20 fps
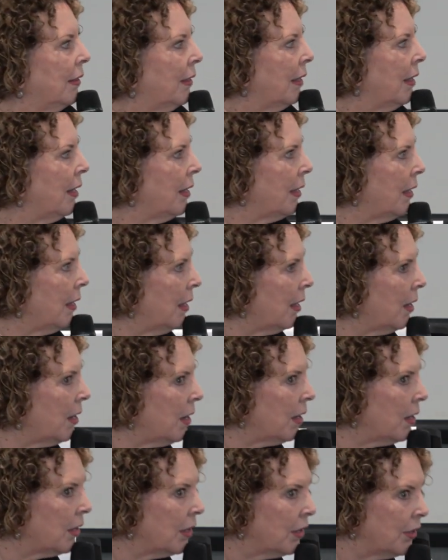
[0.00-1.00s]

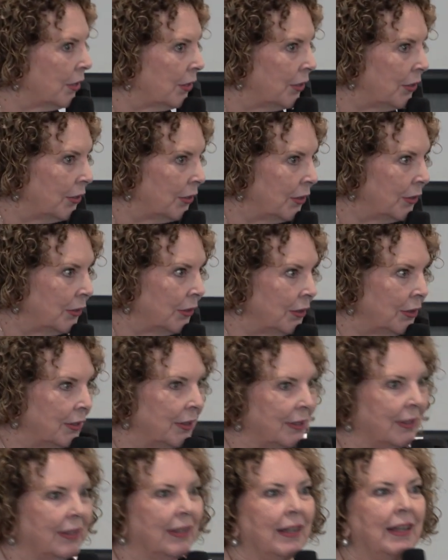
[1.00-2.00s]
Hello?
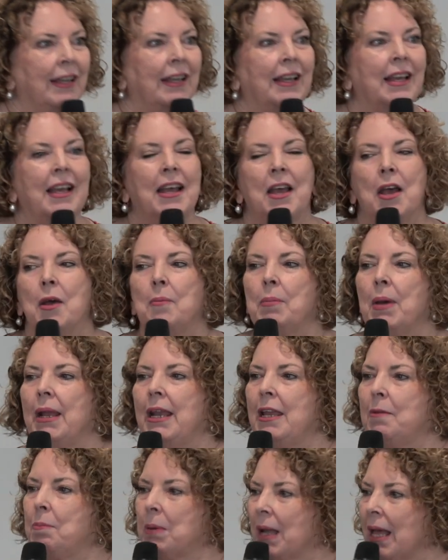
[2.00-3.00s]
But
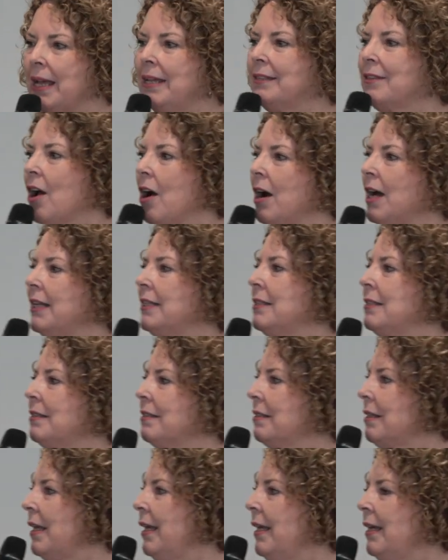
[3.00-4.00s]
he plays hide and
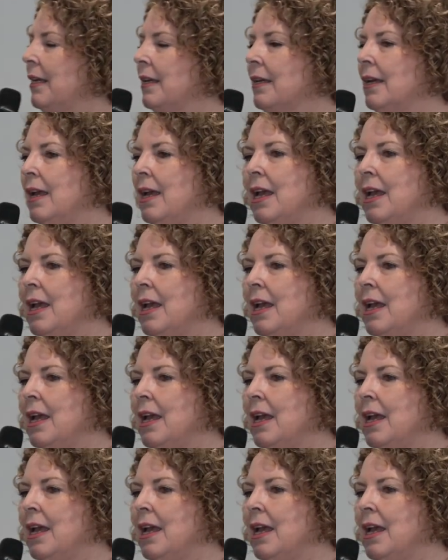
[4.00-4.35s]
seek